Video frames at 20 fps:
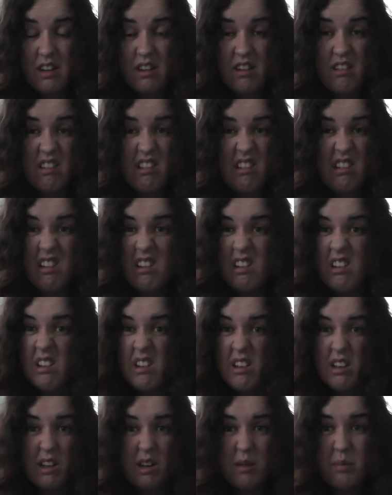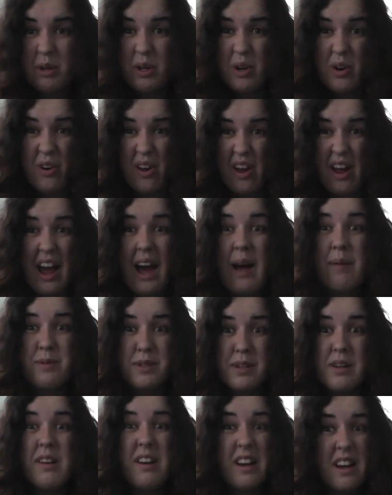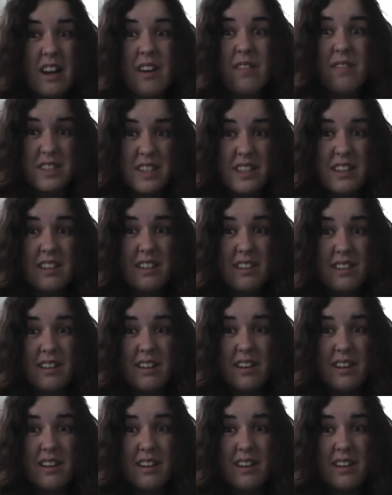and oh my god, I absolutely loved it.